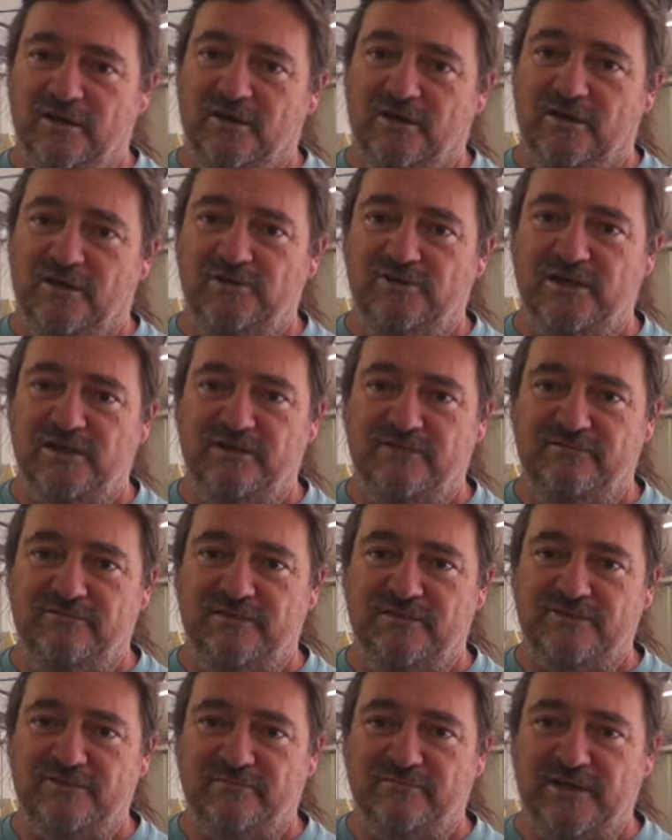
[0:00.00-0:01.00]
I'll show you the
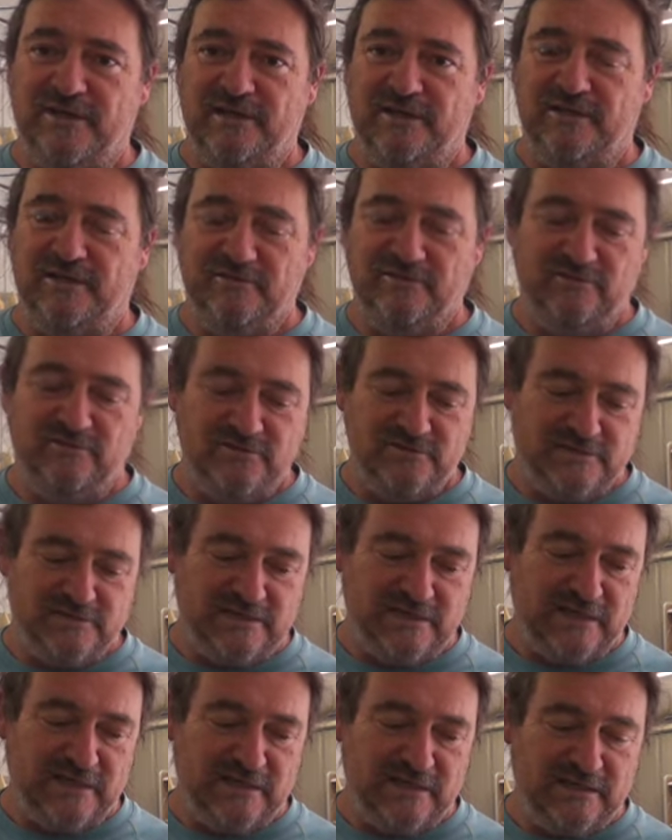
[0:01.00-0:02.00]
fins I'm taking, because
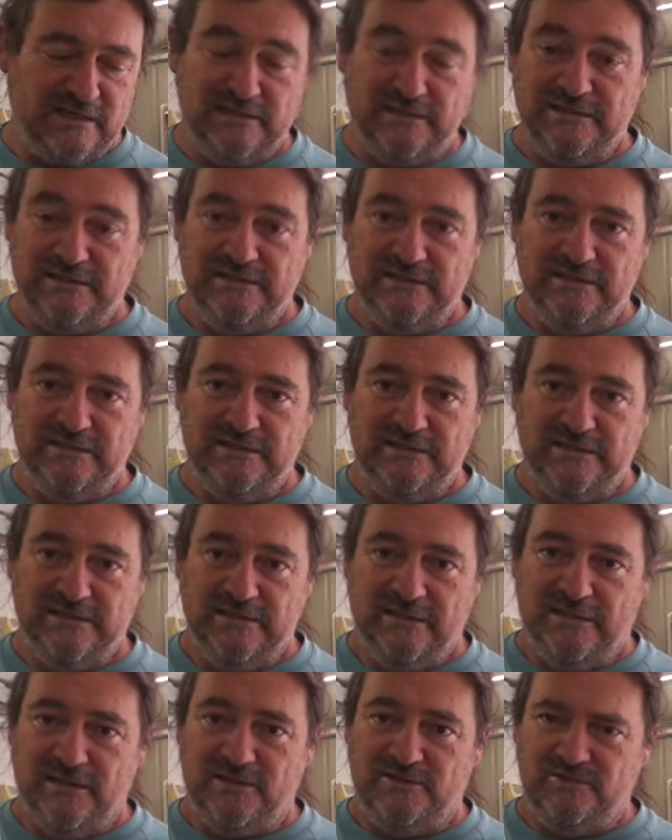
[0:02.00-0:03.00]

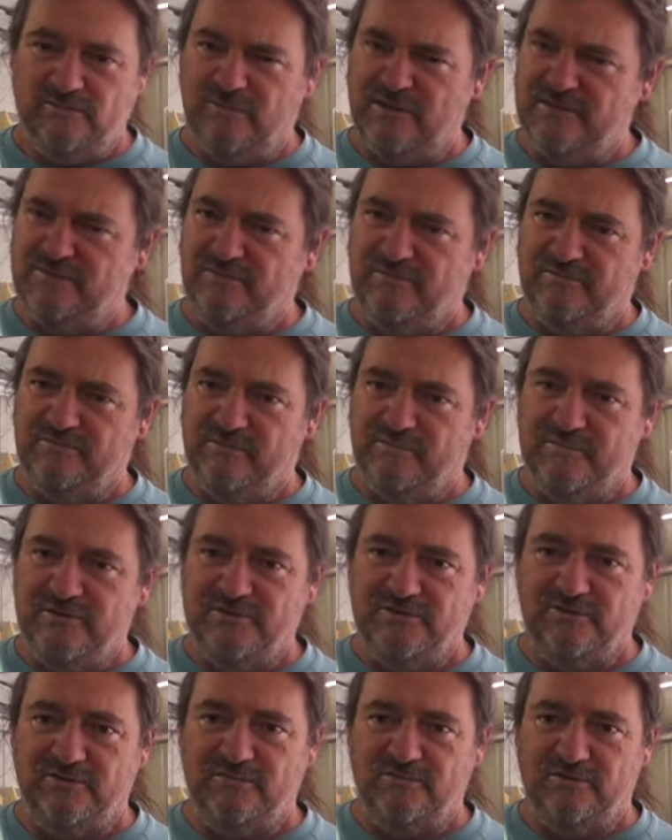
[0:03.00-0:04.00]
it's always a bit of a
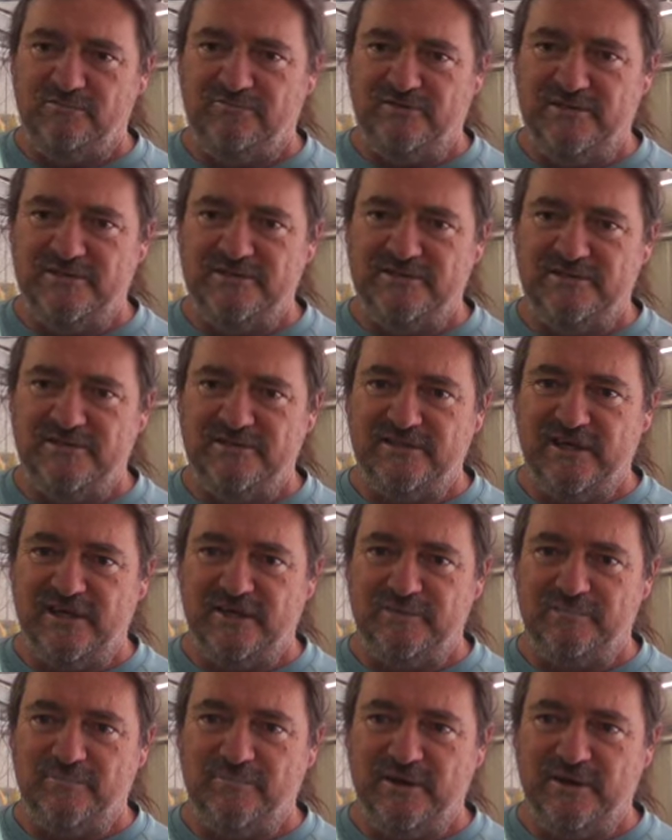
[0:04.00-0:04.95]
mystery what fins to take.